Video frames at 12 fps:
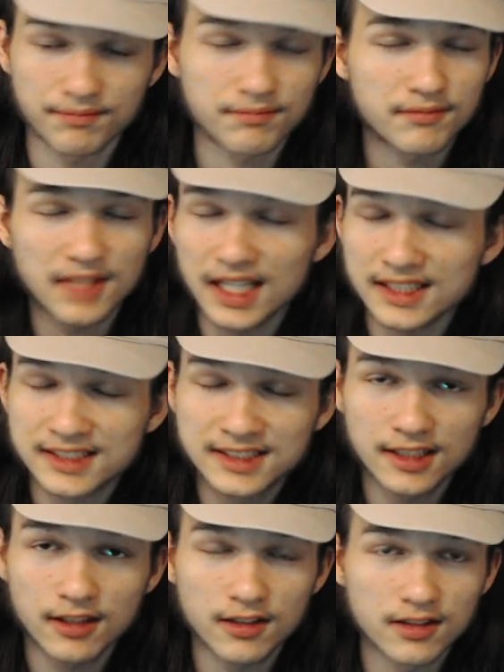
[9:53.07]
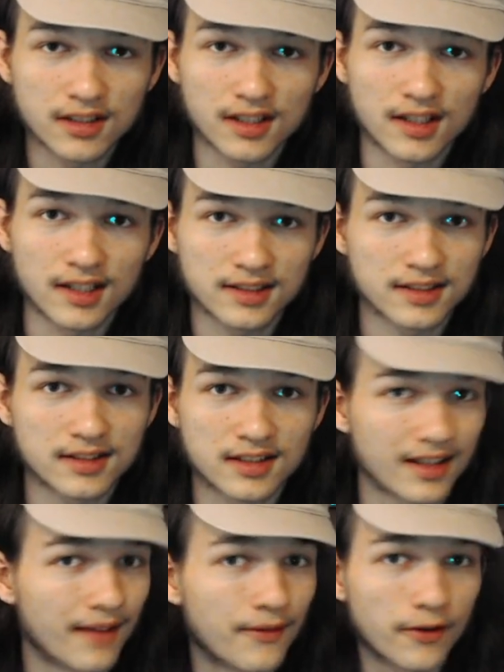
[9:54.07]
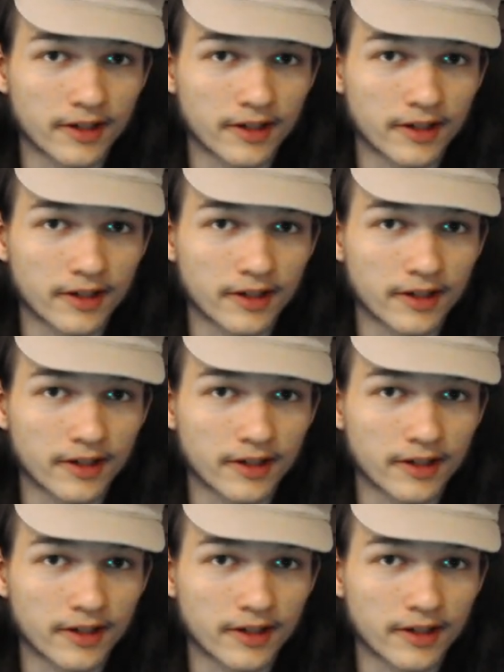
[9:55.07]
it's still not a very good